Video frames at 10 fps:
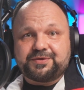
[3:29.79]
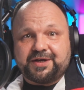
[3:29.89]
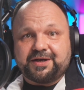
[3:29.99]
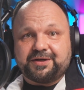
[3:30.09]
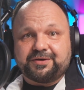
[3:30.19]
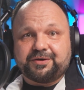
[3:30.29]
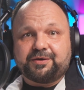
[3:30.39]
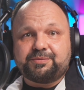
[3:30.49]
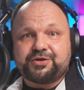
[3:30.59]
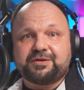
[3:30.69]
see any other
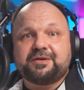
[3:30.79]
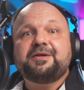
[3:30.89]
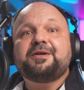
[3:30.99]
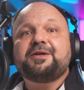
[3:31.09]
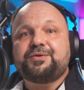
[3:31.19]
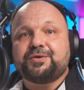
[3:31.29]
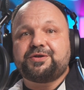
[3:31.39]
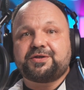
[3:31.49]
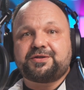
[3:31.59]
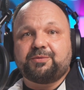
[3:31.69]
option to
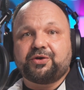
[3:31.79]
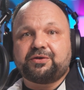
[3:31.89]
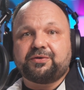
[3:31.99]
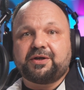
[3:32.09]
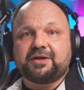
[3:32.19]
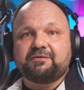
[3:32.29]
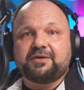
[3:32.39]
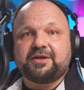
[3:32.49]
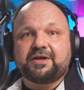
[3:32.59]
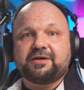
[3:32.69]
adjust the monitoring level
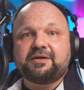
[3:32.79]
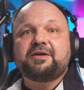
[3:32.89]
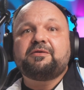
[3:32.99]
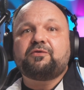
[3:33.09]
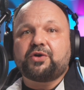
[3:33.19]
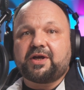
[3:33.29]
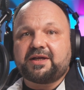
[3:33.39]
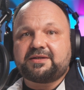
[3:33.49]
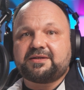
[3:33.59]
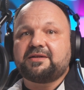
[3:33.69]
there for a
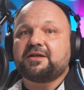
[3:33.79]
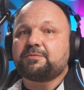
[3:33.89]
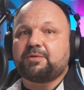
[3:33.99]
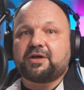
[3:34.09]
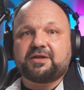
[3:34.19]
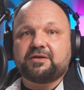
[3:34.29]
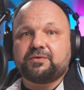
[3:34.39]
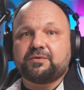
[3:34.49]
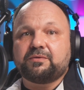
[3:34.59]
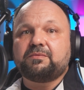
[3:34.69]
headset that's plugged
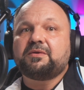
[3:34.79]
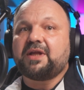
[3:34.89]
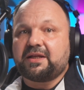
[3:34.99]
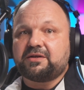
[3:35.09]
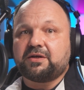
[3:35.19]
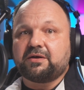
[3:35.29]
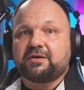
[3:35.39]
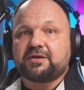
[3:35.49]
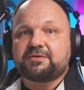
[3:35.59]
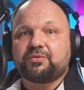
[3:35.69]
into that
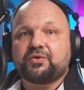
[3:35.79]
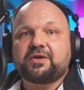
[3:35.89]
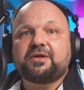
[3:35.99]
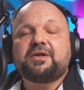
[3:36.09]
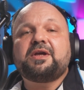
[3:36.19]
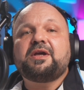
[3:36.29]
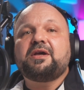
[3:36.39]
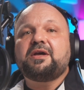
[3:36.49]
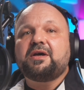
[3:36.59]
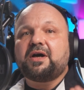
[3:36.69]
TRRS port.
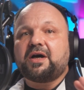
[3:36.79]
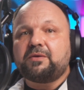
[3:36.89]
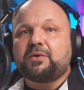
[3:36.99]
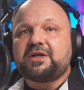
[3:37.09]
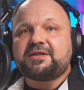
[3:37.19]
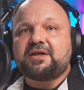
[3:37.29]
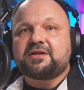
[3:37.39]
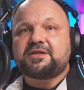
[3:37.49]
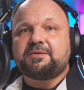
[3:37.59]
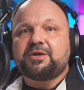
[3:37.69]
Otherwise, the
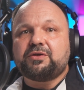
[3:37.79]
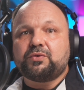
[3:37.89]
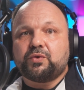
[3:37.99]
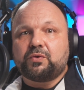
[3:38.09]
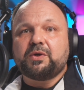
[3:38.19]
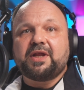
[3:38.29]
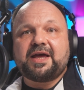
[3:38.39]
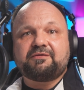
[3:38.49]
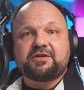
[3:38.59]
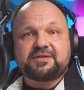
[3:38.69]
RCP Duo will
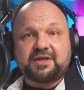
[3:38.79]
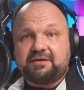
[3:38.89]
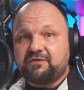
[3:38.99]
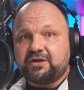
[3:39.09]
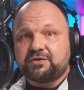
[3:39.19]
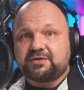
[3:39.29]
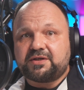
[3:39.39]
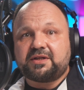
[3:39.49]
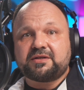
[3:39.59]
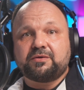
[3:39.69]
have the same feature
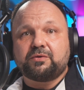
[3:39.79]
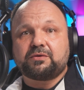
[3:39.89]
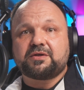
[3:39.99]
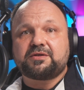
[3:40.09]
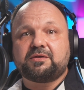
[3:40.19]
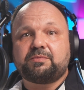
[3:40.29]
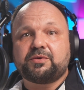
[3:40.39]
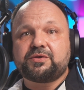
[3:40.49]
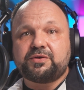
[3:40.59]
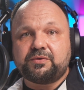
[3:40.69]
set as the Rodecastr
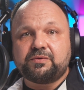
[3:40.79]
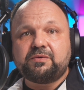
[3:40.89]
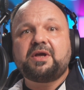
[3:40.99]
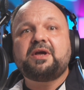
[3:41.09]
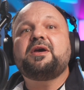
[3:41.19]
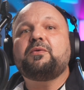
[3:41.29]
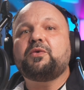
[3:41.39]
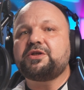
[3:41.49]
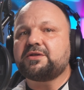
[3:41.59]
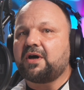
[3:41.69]
Pro II,
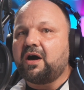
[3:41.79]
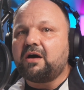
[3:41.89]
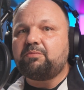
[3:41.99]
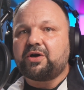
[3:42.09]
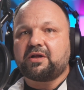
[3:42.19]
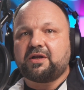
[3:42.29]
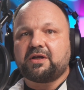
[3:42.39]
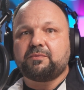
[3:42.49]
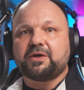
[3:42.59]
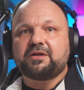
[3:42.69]
which is
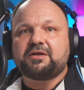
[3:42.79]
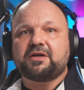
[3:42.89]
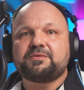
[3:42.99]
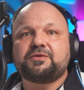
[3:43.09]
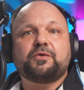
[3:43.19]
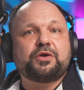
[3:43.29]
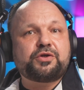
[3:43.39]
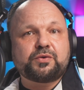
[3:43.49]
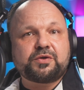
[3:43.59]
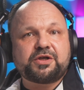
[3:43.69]
unparalleled when it comes to
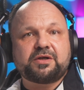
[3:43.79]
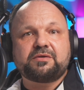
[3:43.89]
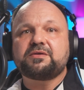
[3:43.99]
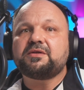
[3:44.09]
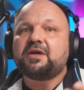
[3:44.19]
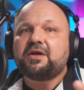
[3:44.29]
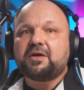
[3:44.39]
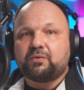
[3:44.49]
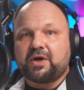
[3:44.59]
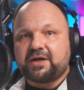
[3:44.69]
virtual channels,
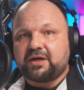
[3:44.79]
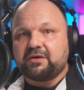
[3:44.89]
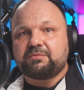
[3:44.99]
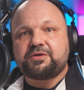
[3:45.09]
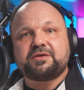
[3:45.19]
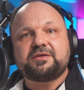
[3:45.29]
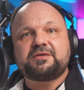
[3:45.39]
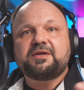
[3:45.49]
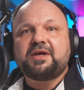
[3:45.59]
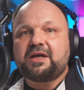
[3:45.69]
routing options,
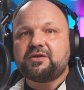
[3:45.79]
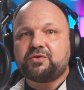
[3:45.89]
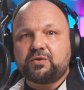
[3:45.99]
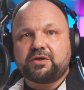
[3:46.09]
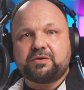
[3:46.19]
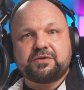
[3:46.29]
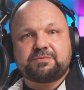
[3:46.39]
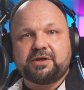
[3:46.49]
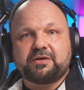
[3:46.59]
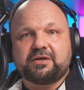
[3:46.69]
and dual
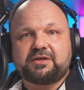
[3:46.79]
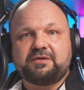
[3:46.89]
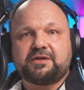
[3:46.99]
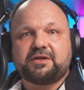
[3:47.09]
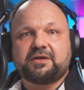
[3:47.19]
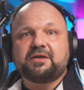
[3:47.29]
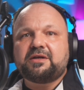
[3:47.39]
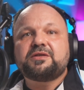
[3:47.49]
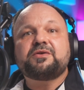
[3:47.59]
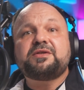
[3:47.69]
USB connectivity.
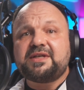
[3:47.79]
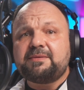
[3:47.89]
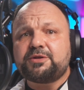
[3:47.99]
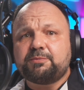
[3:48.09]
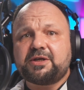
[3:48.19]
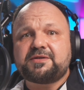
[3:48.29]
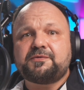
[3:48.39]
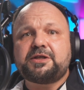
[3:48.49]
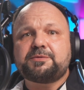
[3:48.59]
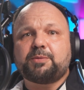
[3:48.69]
So it seems to be a
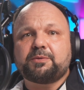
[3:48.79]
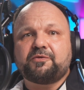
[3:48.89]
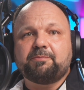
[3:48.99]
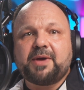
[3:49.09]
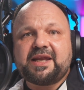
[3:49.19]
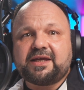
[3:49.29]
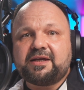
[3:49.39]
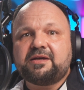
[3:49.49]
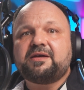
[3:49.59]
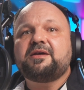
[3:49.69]
sweet spot for many,
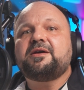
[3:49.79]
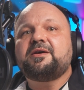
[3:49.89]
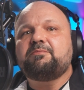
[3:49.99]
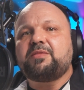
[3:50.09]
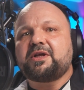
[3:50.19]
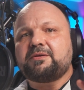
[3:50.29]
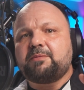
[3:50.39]
but the